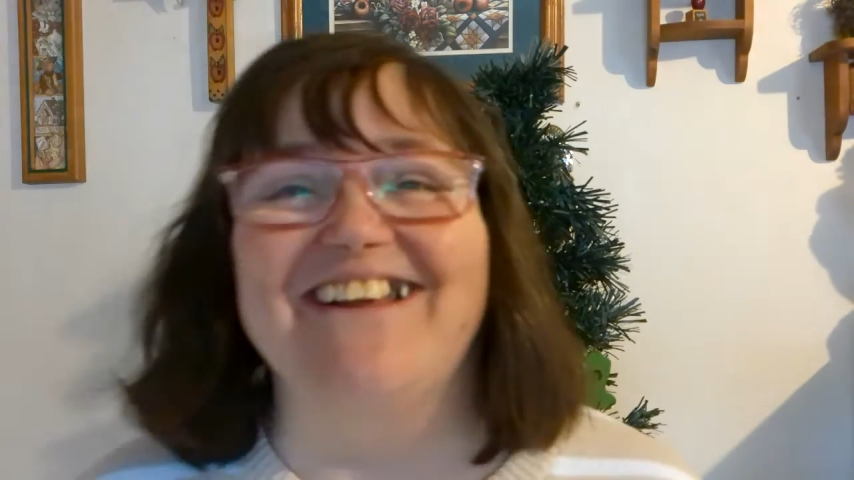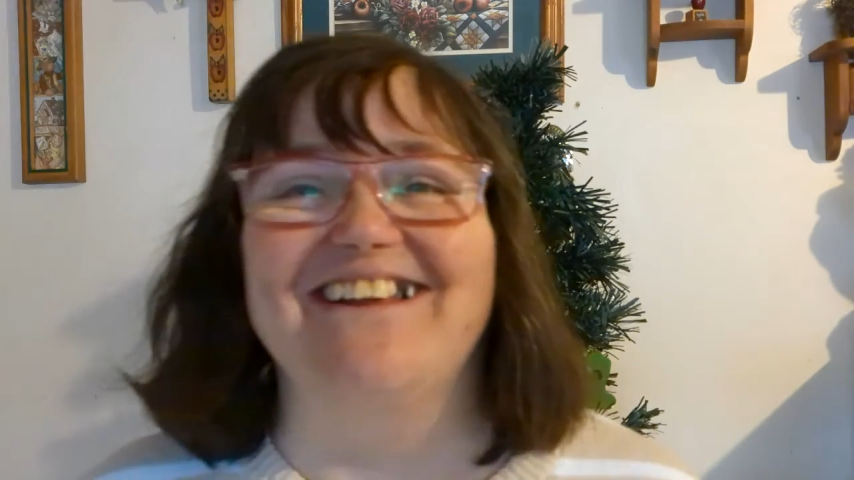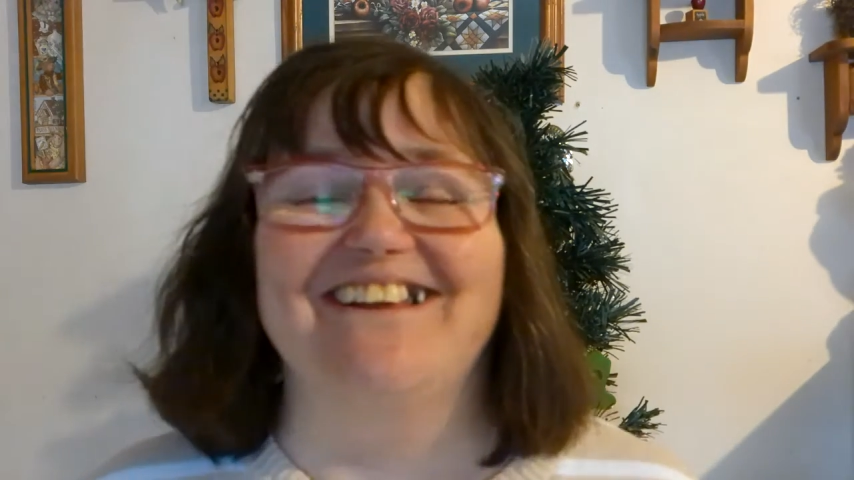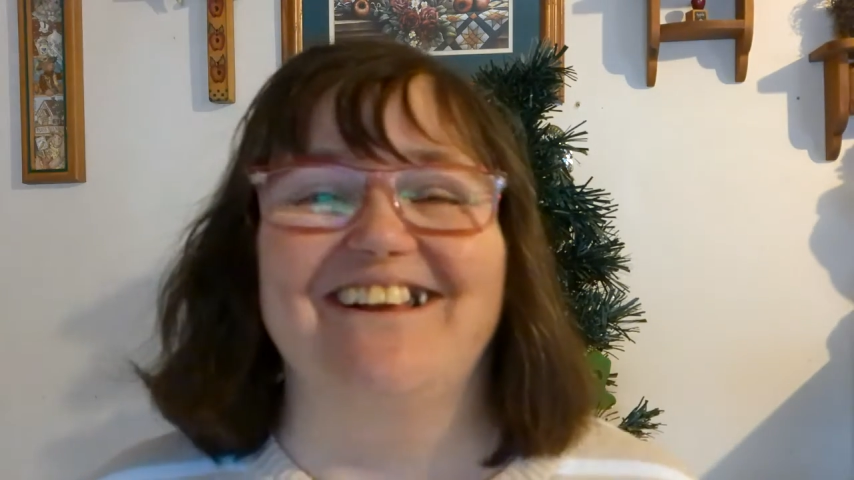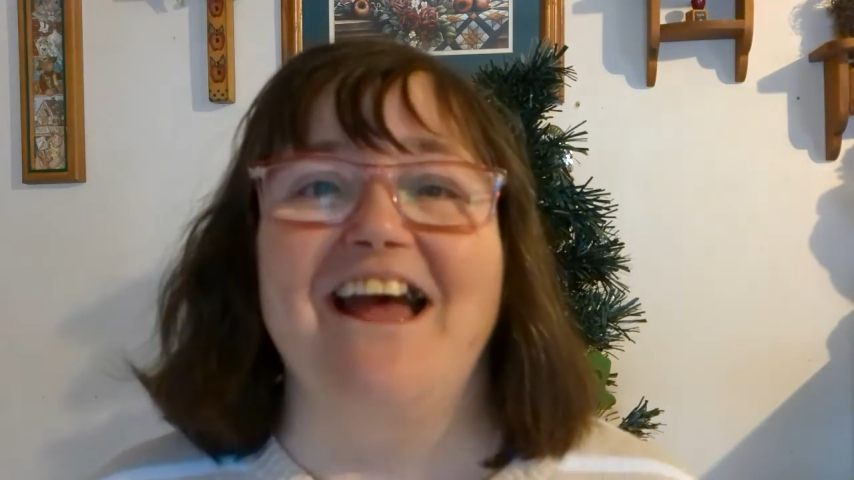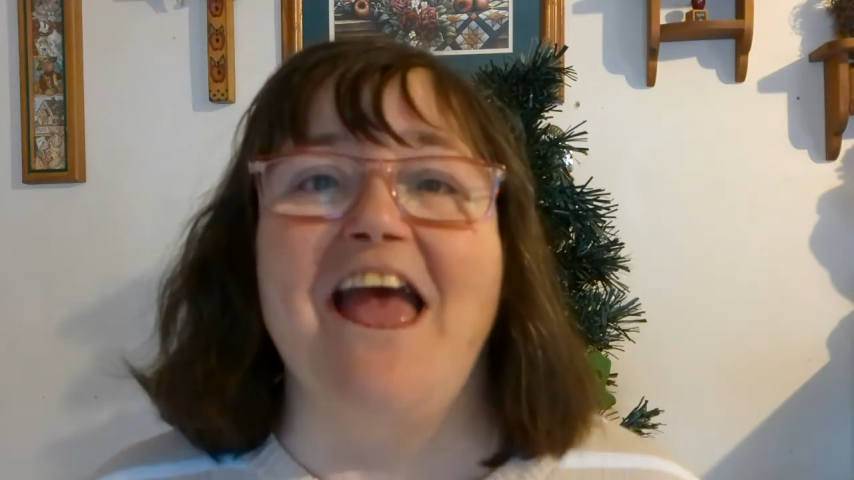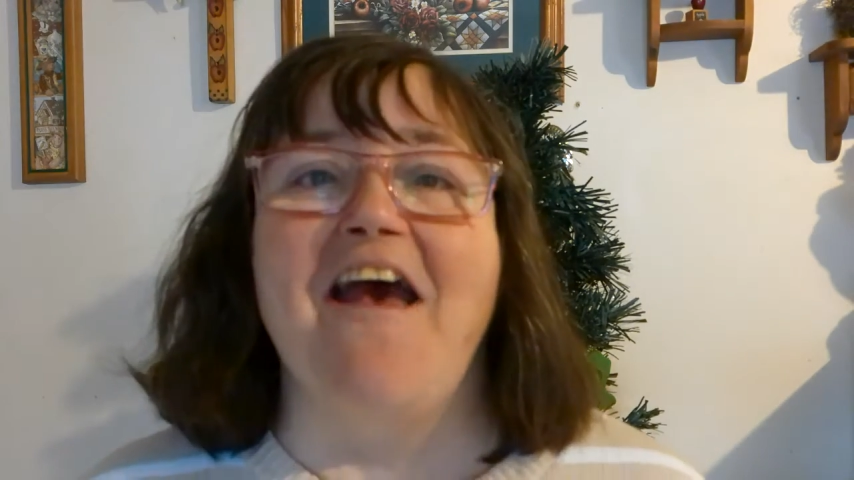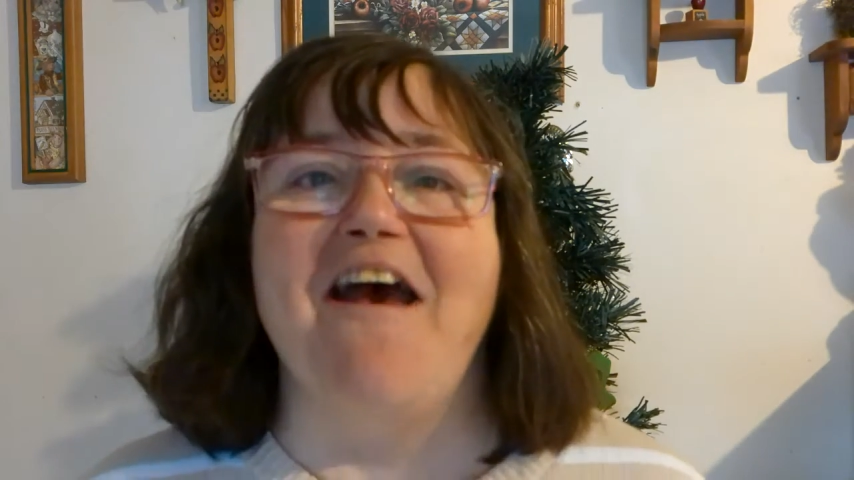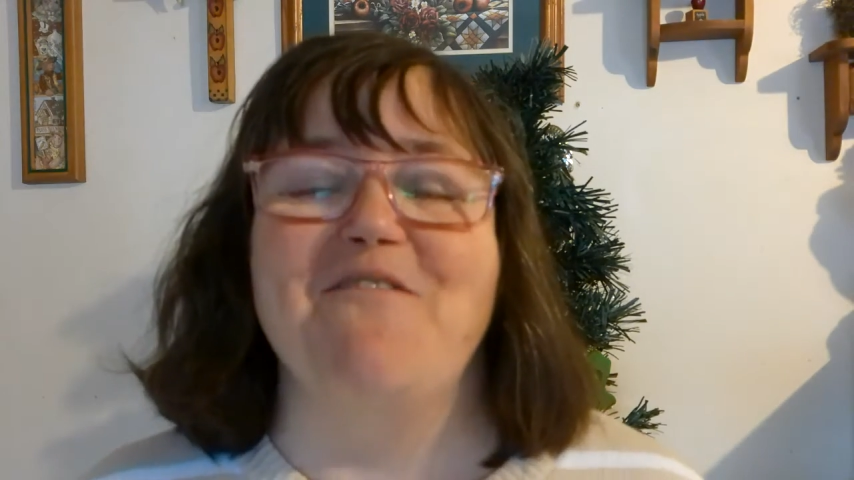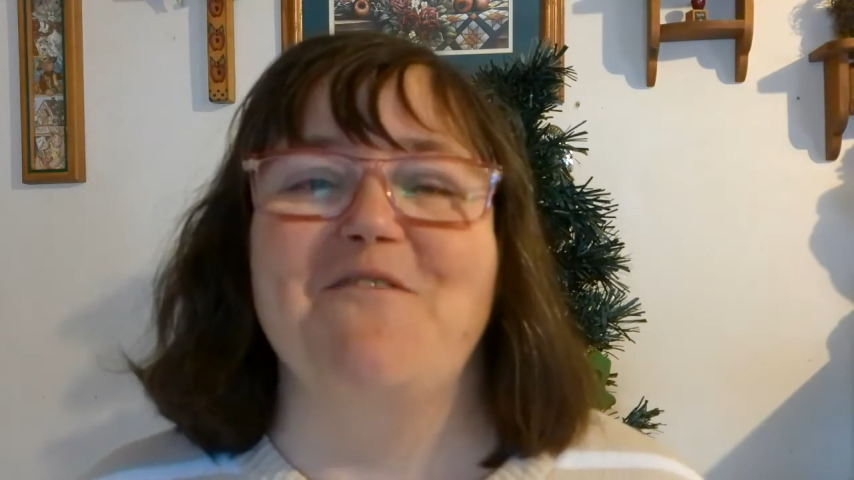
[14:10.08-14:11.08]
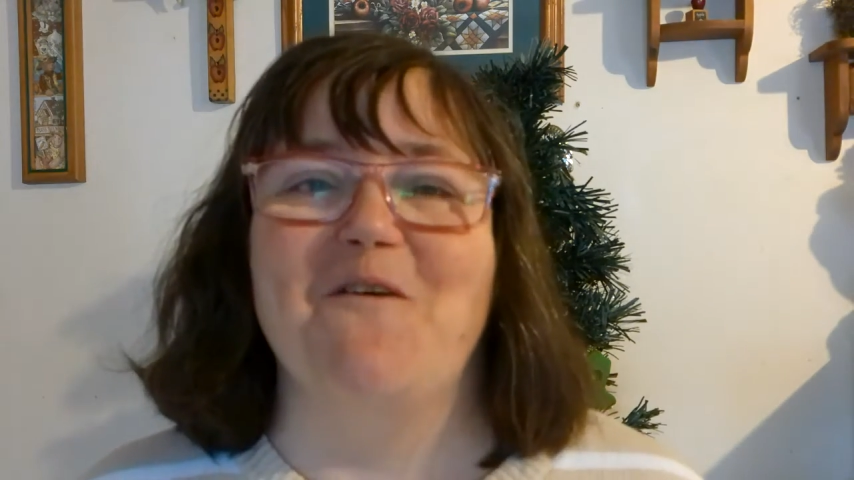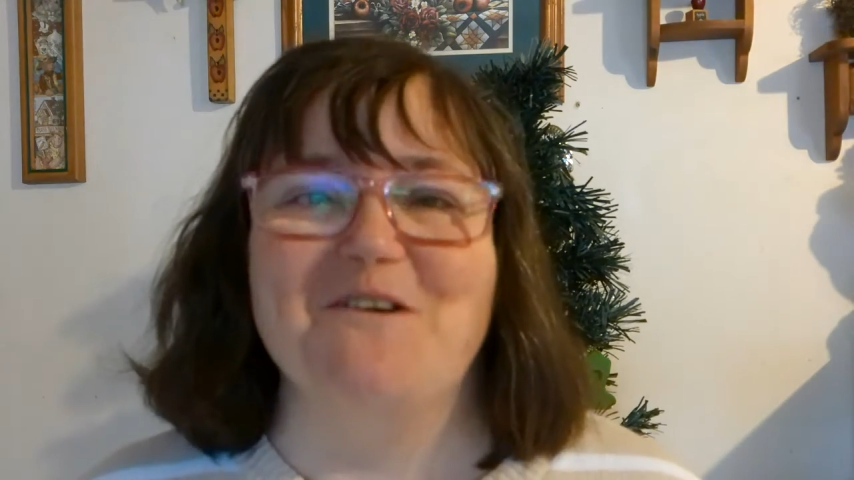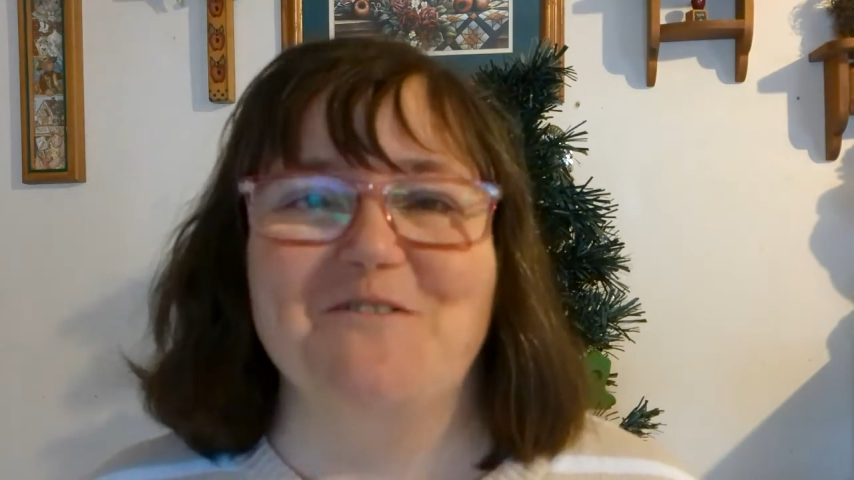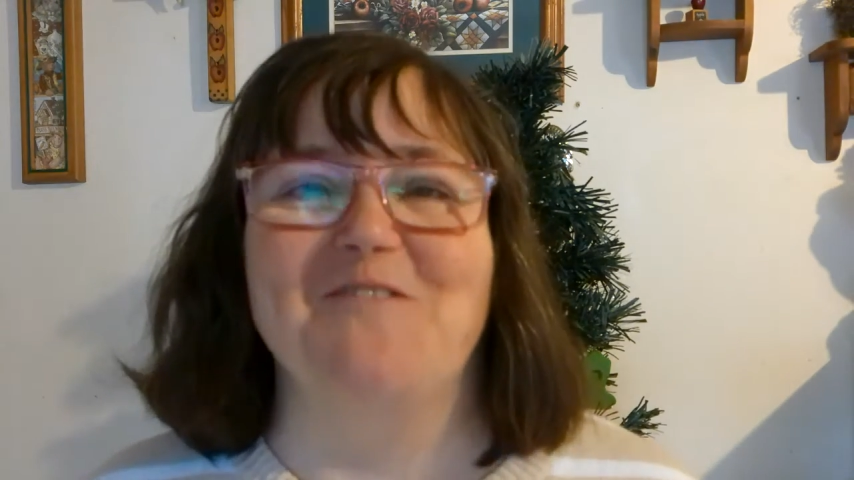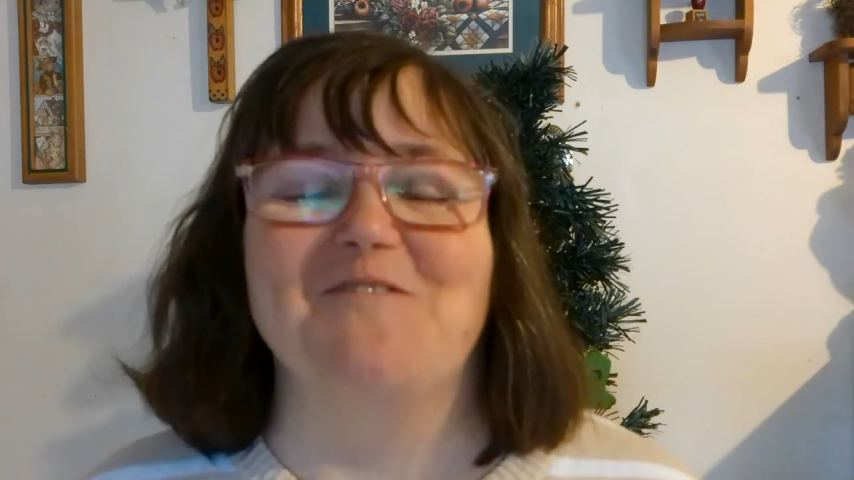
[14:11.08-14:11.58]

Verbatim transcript: Have a wonderful